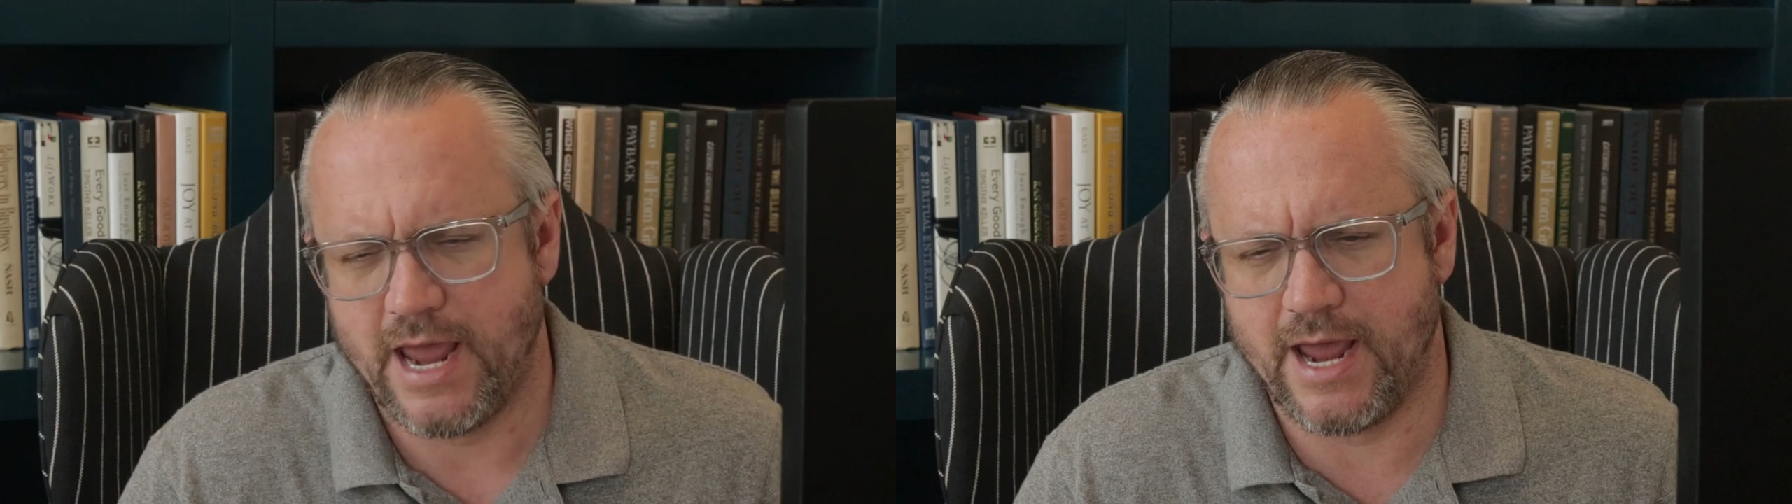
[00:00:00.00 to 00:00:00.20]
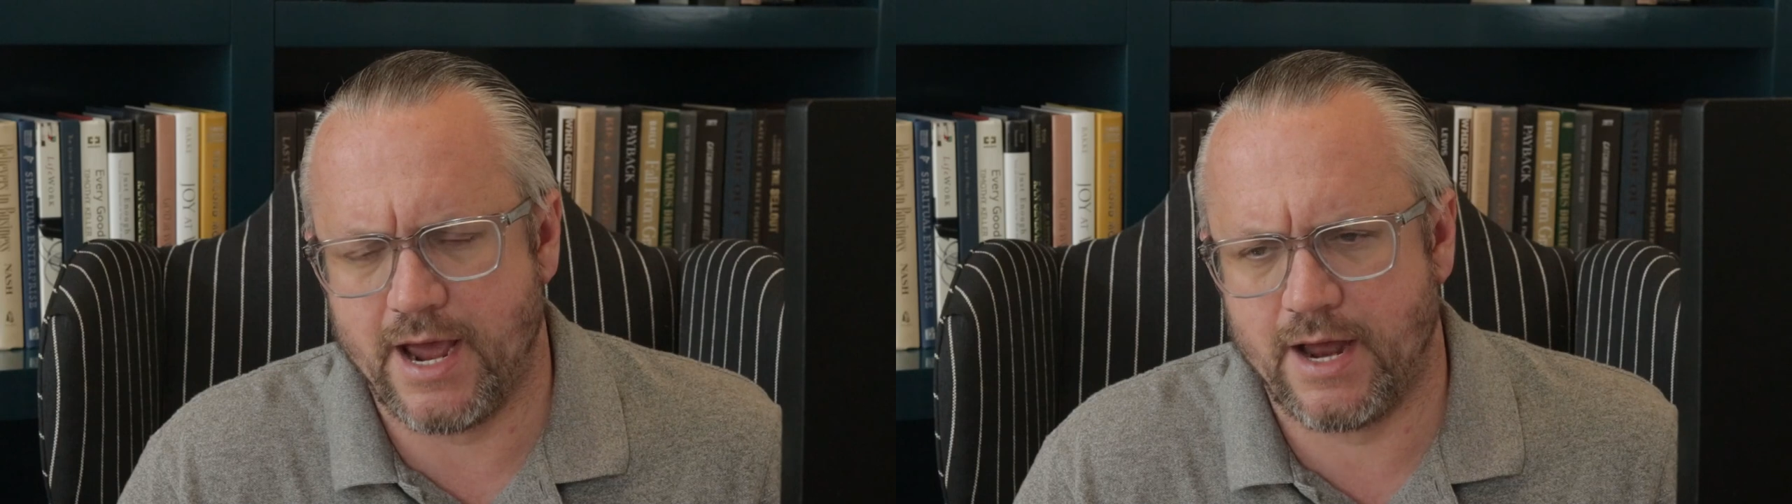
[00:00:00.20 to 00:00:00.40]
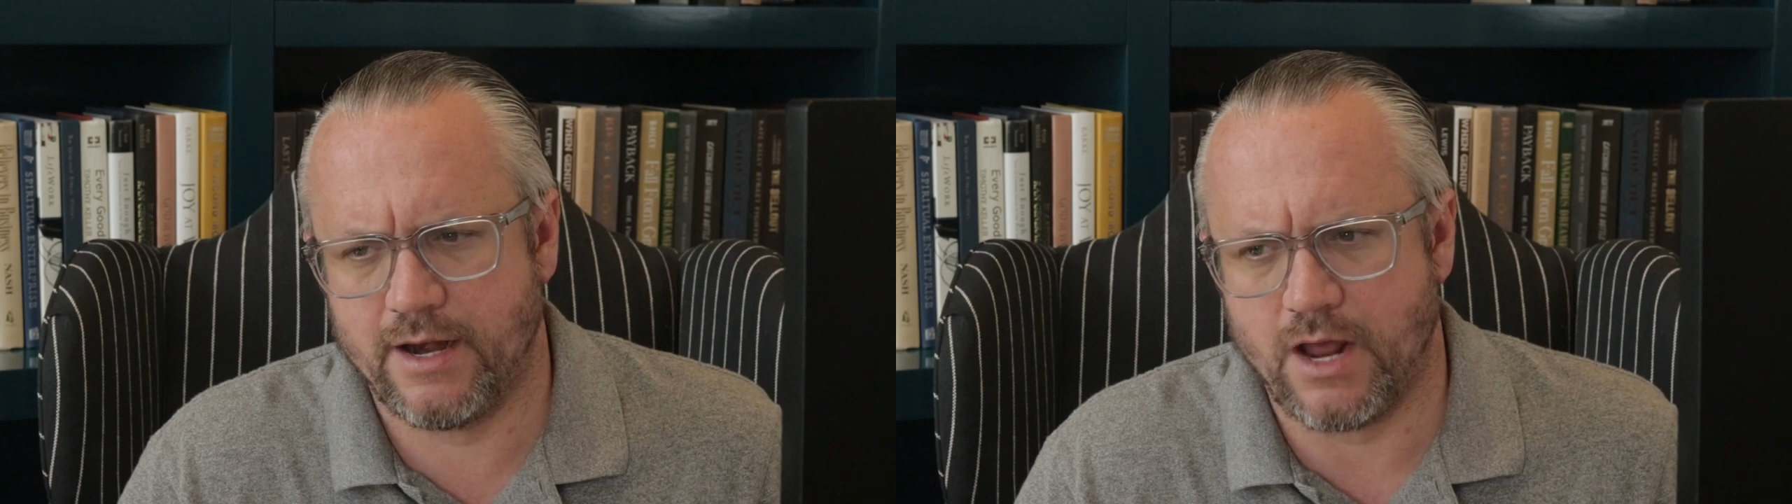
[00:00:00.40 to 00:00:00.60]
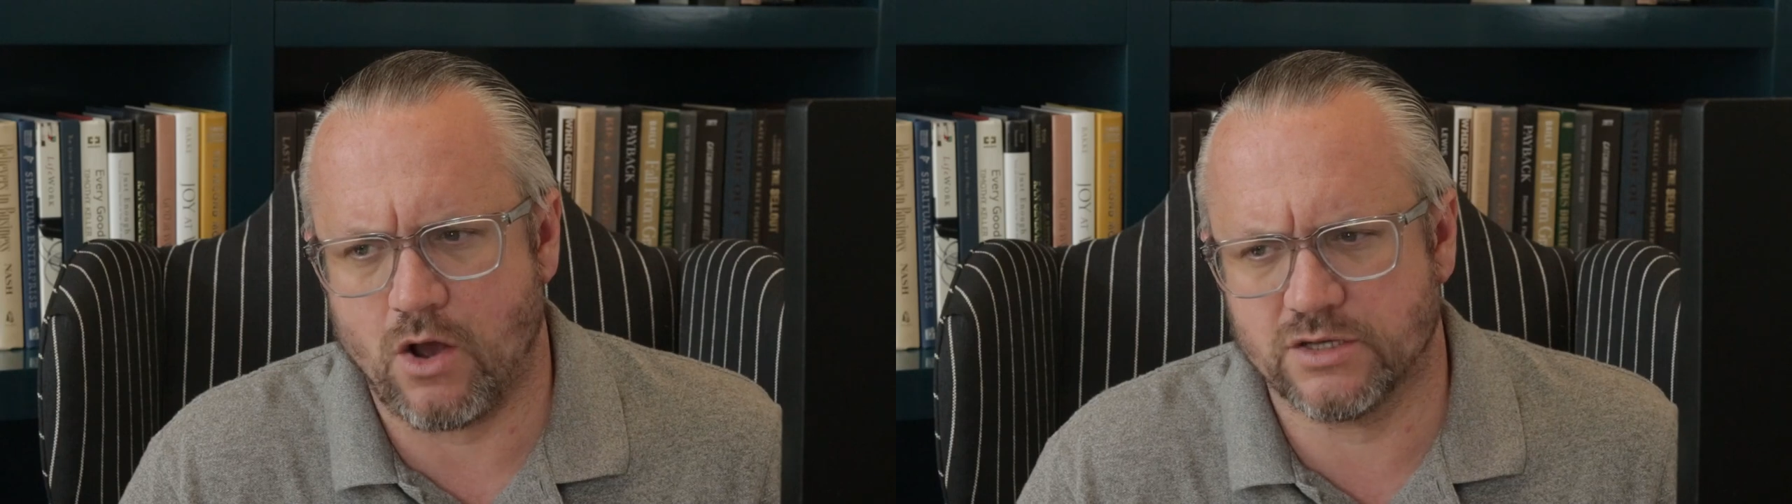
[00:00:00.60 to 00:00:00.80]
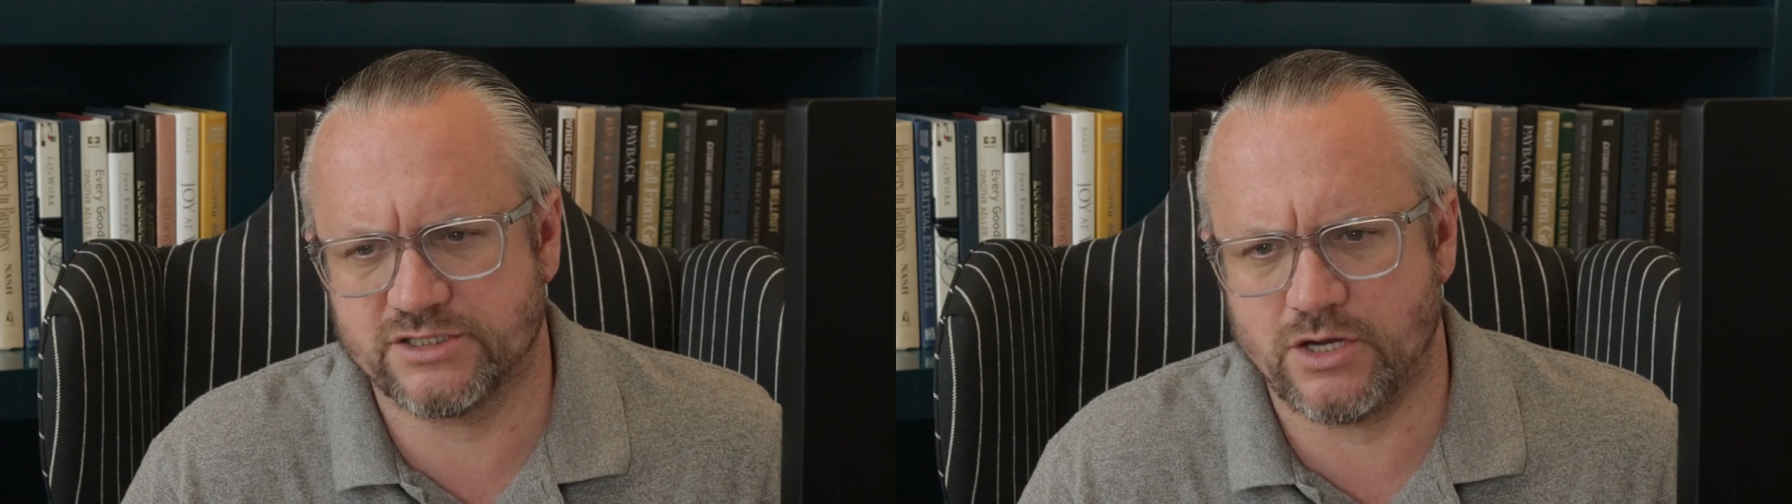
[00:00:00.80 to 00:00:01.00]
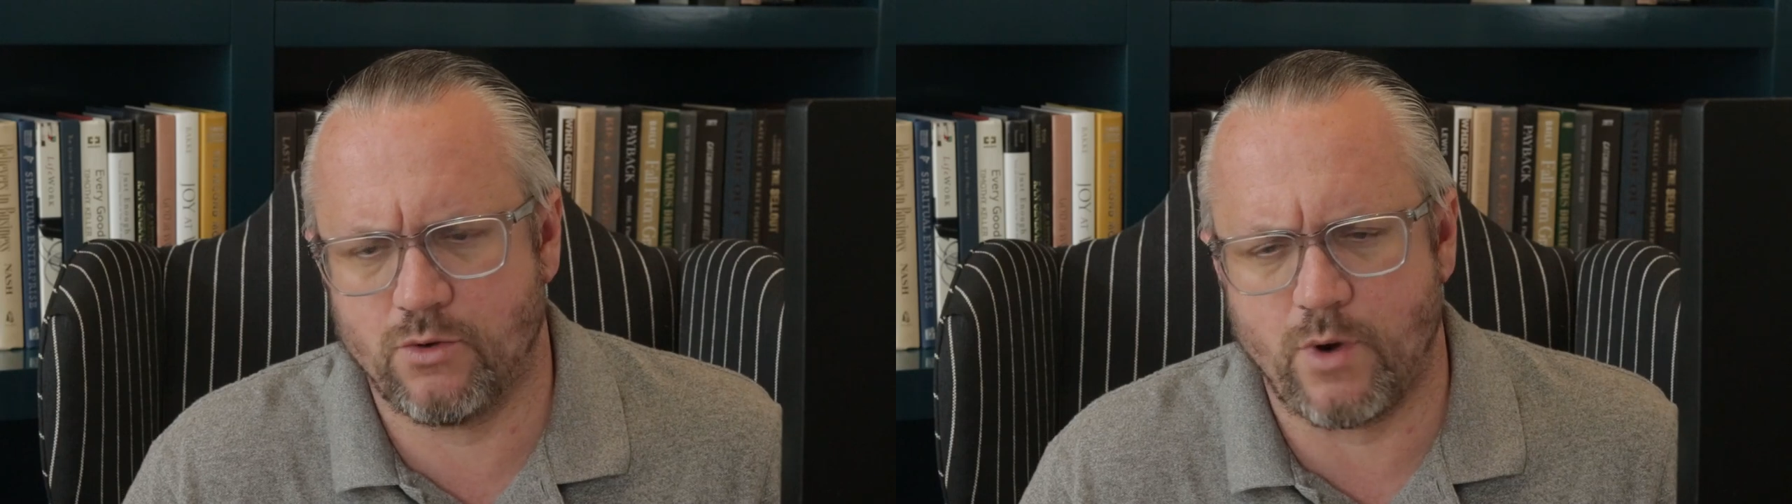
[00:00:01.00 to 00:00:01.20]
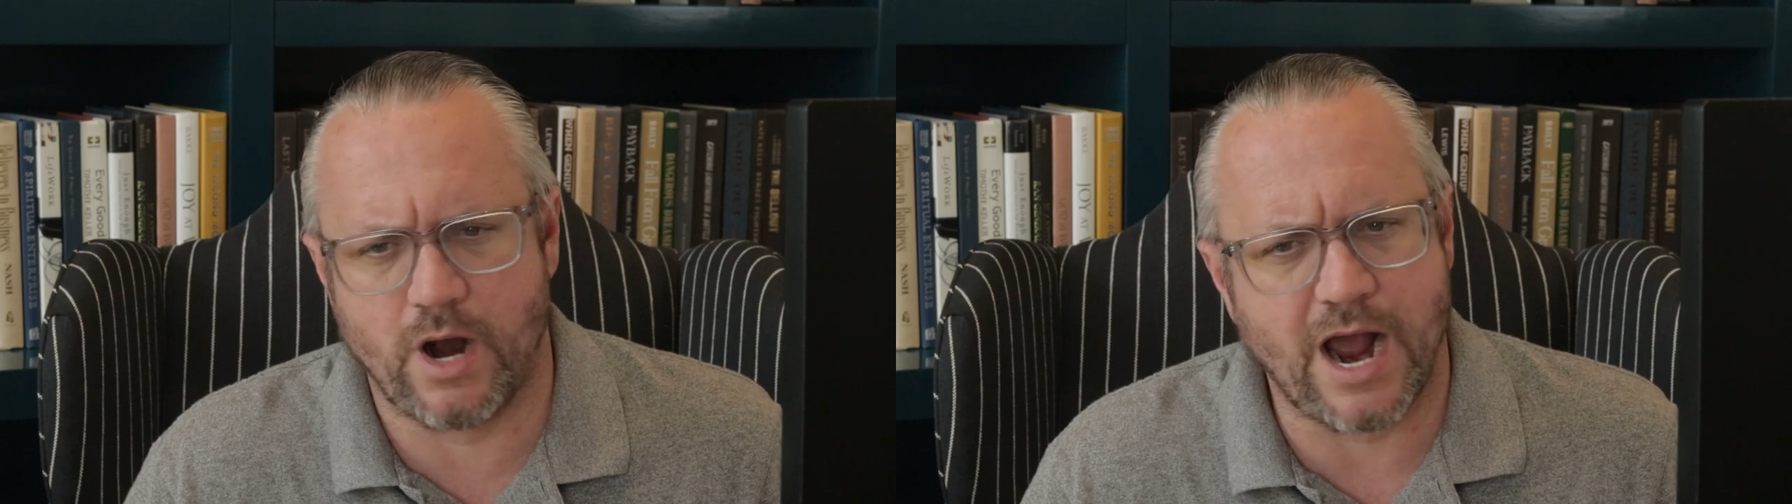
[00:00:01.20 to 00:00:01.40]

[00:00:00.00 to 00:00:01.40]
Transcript: and also where